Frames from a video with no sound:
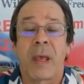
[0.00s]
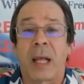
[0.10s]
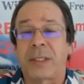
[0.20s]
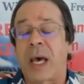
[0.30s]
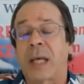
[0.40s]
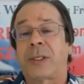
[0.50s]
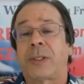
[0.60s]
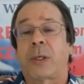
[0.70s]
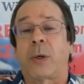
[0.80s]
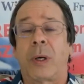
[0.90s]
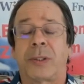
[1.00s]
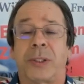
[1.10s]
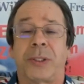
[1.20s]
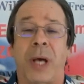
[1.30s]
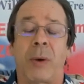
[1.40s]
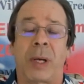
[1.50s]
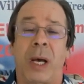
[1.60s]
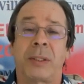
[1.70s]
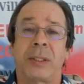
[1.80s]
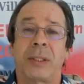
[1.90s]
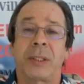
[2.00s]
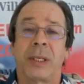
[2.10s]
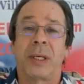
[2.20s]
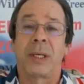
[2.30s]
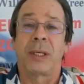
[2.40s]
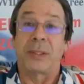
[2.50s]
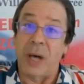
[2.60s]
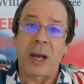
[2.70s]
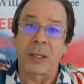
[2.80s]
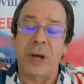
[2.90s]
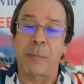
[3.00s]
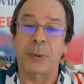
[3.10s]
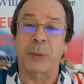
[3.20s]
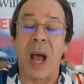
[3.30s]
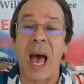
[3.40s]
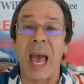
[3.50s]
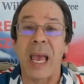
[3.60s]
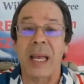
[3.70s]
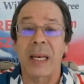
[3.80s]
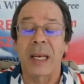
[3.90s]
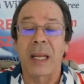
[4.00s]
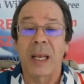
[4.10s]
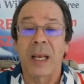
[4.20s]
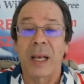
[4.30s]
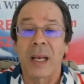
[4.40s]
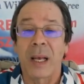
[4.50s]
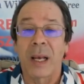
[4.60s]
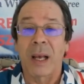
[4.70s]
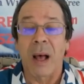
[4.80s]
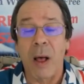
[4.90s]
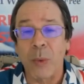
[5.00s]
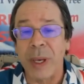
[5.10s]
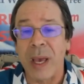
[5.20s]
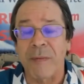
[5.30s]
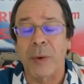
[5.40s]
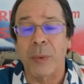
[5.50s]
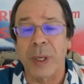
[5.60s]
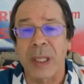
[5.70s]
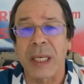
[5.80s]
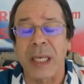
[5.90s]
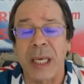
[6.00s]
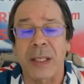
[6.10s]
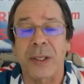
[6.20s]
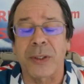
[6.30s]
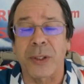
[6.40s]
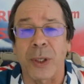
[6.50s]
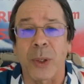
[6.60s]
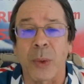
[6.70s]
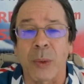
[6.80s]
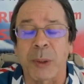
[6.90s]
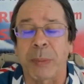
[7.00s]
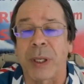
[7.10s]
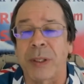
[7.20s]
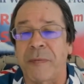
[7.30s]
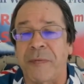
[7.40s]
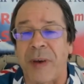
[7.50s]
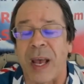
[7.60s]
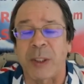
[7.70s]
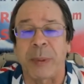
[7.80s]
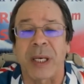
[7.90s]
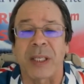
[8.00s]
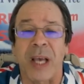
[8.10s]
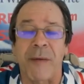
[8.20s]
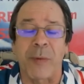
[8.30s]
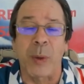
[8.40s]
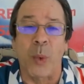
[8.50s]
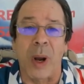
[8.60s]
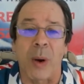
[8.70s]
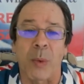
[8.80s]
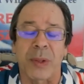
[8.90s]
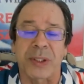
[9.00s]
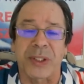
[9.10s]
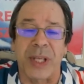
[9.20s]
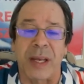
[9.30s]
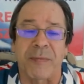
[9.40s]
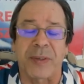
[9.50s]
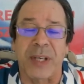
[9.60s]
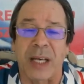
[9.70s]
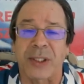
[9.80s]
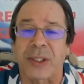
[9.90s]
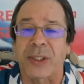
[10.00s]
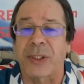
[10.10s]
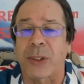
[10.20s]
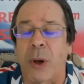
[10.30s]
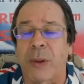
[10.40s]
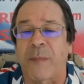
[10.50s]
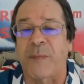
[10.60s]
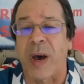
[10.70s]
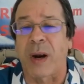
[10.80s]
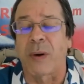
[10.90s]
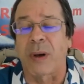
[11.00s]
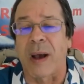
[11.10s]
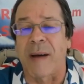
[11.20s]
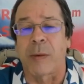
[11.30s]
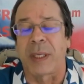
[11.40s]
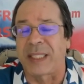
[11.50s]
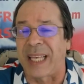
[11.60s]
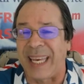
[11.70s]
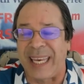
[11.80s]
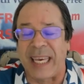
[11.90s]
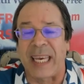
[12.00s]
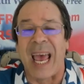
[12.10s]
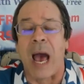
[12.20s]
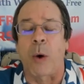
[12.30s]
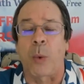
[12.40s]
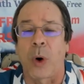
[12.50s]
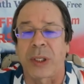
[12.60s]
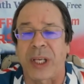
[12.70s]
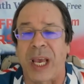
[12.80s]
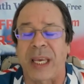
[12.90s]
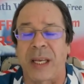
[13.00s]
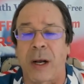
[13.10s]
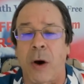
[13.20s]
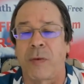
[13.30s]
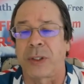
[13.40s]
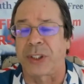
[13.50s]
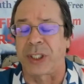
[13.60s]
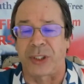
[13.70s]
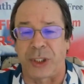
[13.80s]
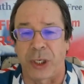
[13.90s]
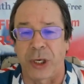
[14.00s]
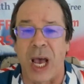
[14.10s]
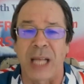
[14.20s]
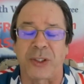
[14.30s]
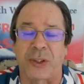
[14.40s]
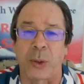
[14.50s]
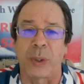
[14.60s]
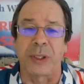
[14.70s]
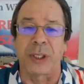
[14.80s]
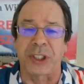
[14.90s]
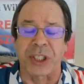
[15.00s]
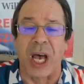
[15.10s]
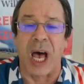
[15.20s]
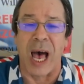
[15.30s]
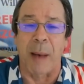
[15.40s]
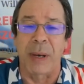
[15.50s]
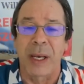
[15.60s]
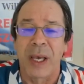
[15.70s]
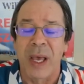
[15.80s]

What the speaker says: And Texas, of course, has shown us Donald Trump was right. All we ever really needed to do was build a fence, because everywhere where the state of Texas has told the federal government to get out, we're taking over, since you're not doing your job,